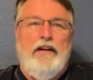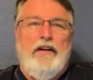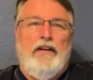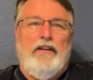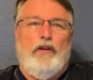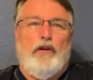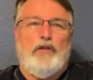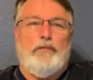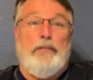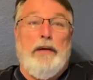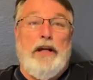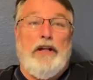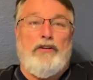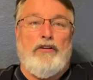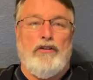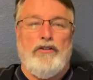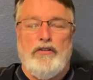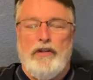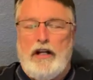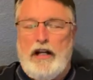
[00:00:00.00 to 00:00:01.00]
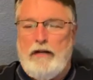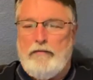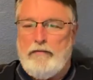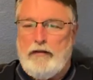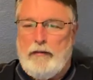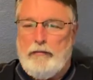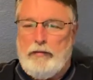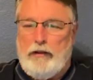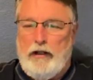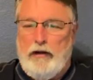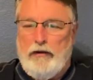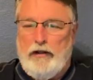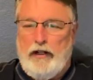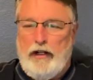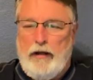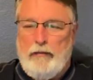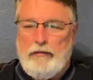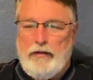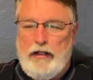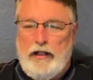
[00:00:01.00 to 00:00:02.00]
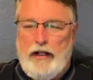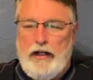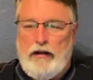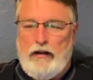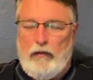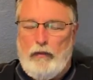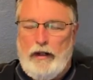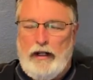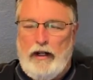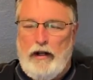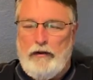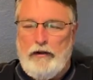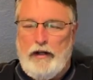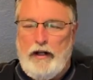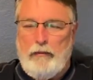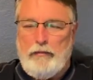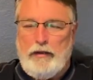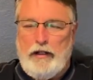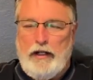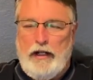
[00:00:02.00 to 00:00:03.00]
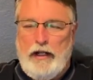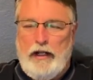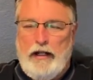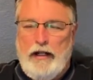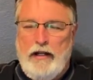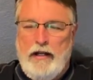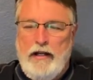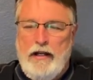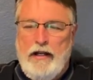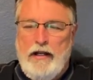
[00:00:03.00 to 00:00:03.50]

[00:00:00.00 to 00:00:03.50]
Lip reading: those pictures that I've loaded up today, or we loaded up today.